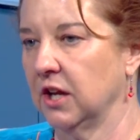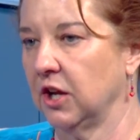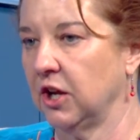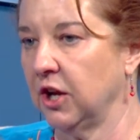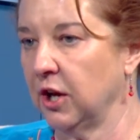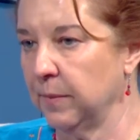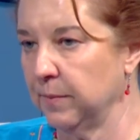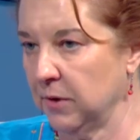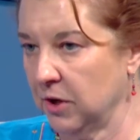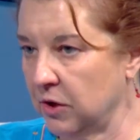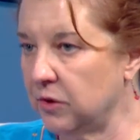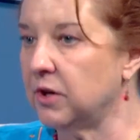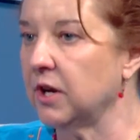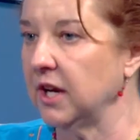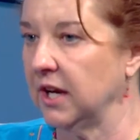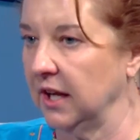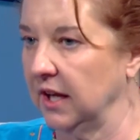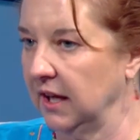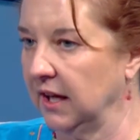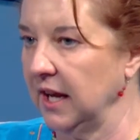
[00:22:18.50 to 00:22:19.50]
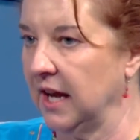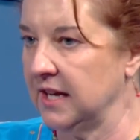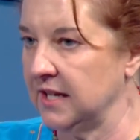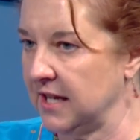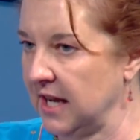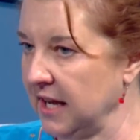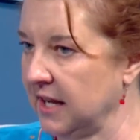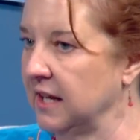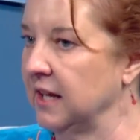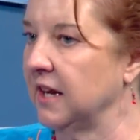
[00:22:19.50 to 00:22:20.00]
community and
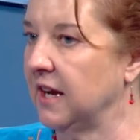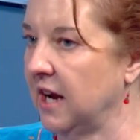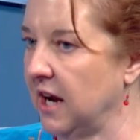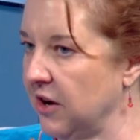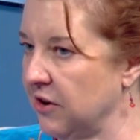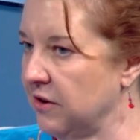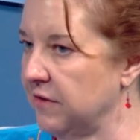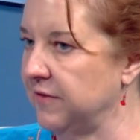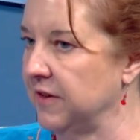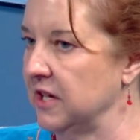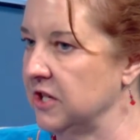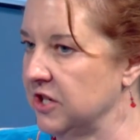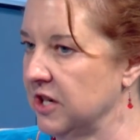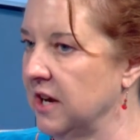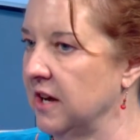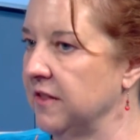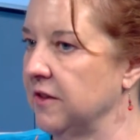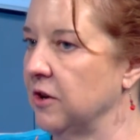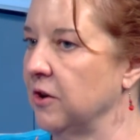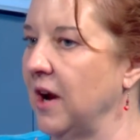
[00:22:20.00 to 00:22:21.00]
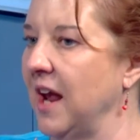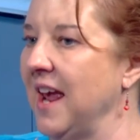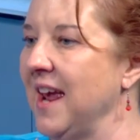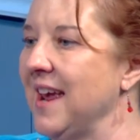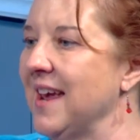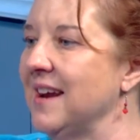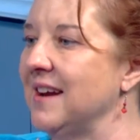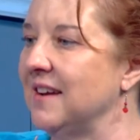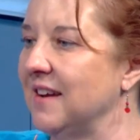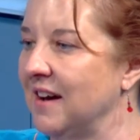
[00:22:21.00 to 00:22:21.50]
taking care of each other
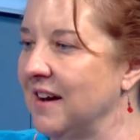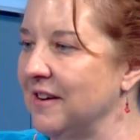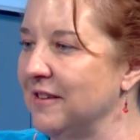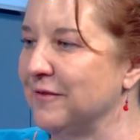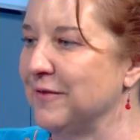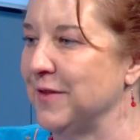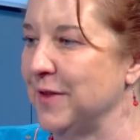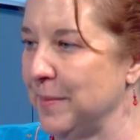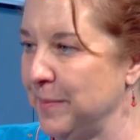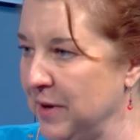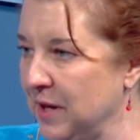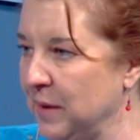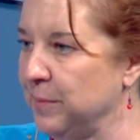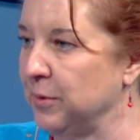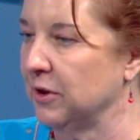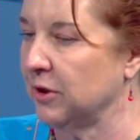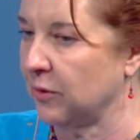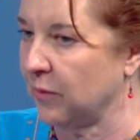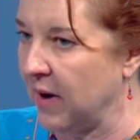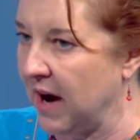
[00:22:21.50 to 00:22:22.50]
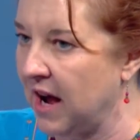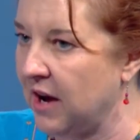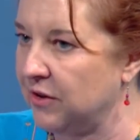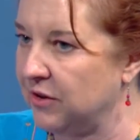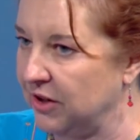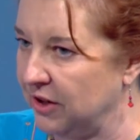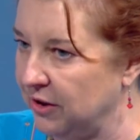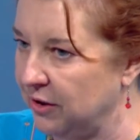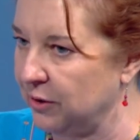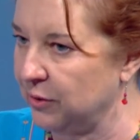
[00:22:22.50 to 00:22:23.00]
and of the people
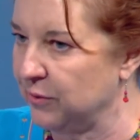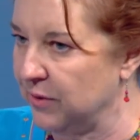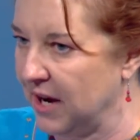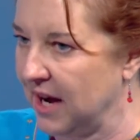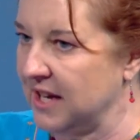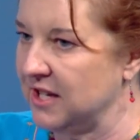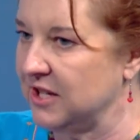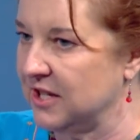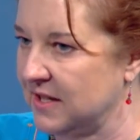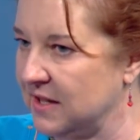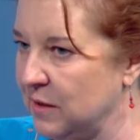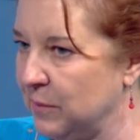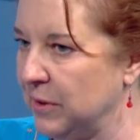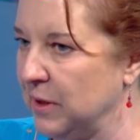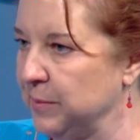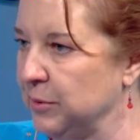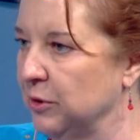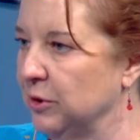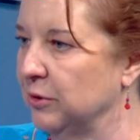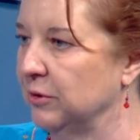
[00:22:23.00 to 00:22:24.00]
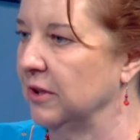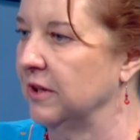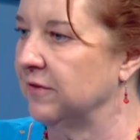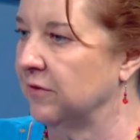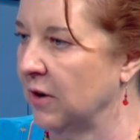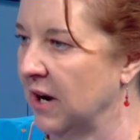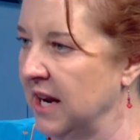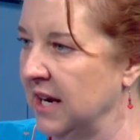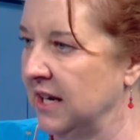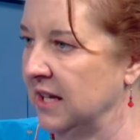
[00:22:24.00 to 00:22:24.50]
around you, not just the people who live
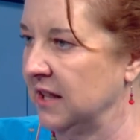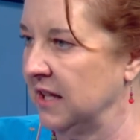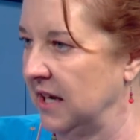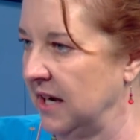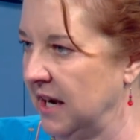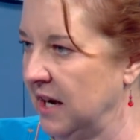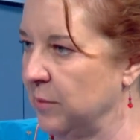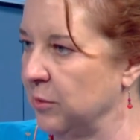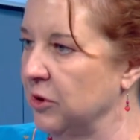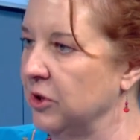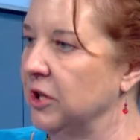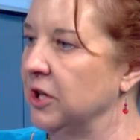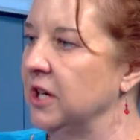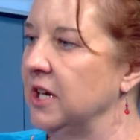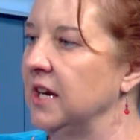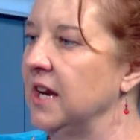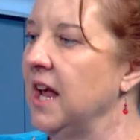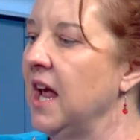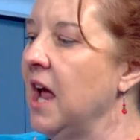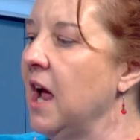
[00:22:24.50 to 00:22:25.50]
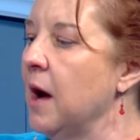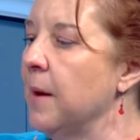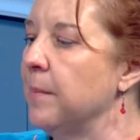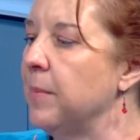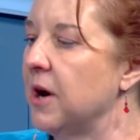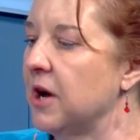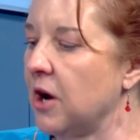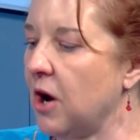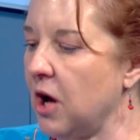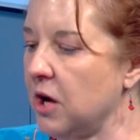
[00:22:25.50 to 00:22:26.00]
right in the neighborhood,
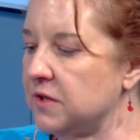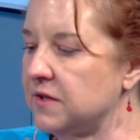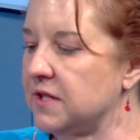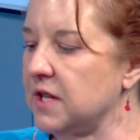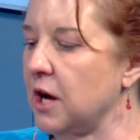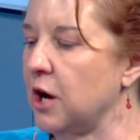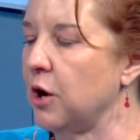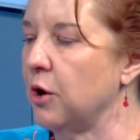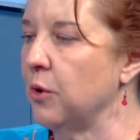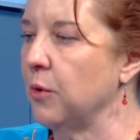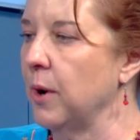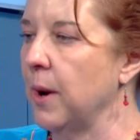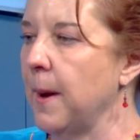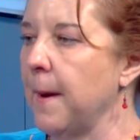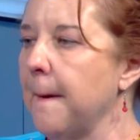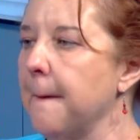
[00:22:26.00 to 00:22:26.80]
but also